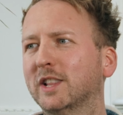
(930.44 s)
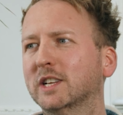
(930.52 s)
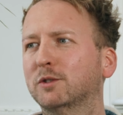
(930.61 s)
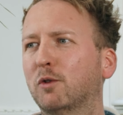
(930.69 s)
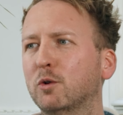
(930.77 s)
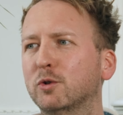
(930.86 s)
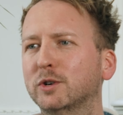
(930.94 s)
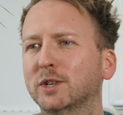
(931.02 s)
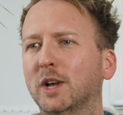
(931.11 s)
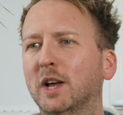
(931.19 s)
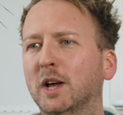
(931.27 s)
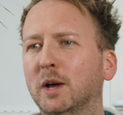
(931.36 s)
and ex-founders,
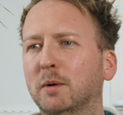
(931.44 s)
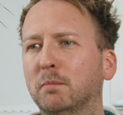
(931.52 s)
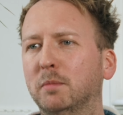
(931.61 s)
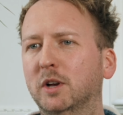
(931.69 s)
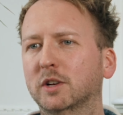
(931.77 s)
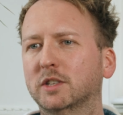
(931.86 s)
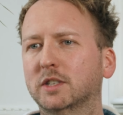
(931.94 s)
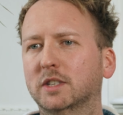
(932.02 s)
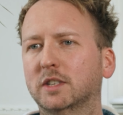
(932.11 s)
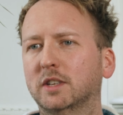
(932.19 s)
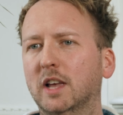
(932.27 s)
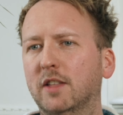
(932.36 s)

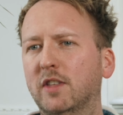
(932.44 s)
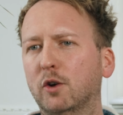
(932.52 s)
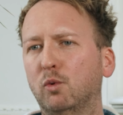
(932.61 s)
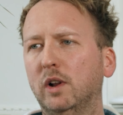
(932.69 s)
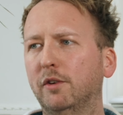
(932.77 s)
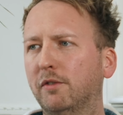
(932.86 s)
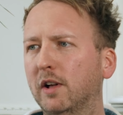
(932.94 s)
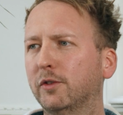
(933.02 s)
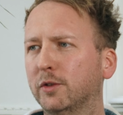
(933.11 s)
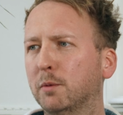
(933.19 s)
because they really felt